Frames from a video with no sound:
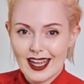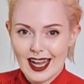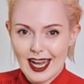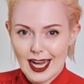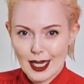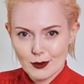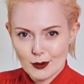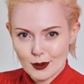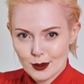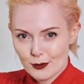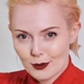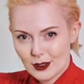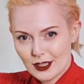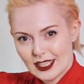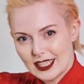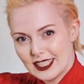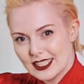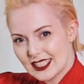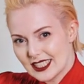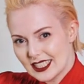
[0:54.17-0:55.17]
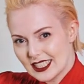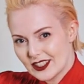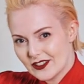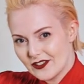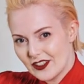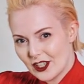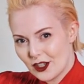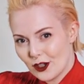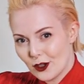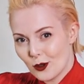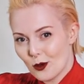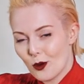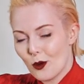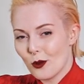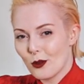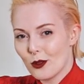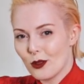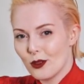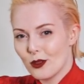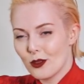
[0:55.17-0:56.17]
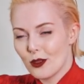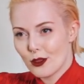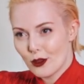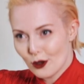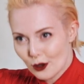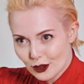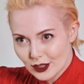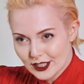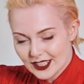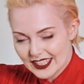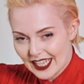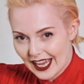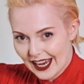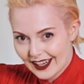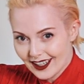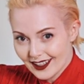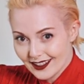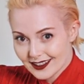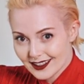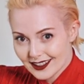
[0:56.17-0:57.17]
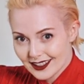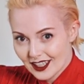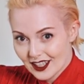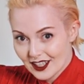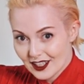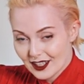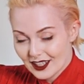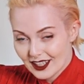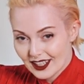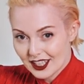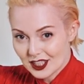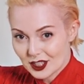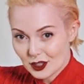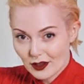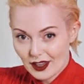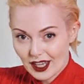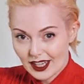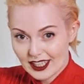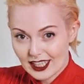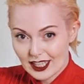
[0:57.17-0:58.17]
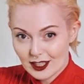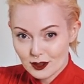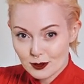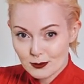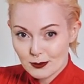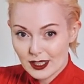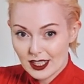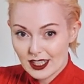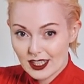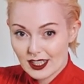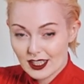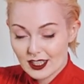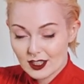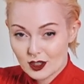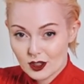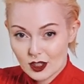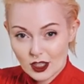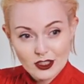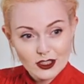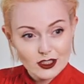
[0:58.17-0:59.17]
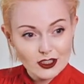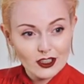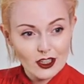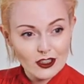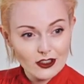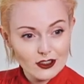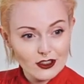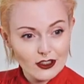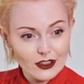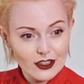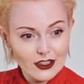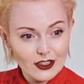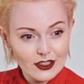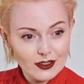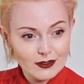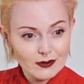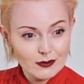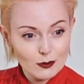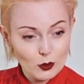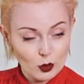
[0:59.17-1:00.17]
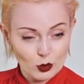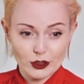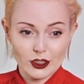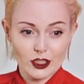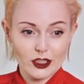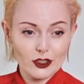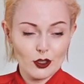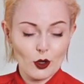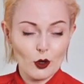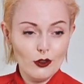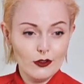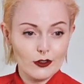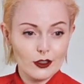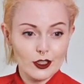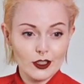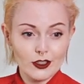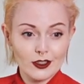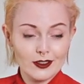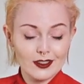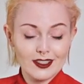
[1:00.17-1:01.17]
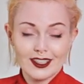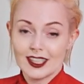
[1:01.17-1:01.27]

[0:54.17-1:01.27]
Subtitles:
I want to release this video on Thursday, so that gives me just under or just over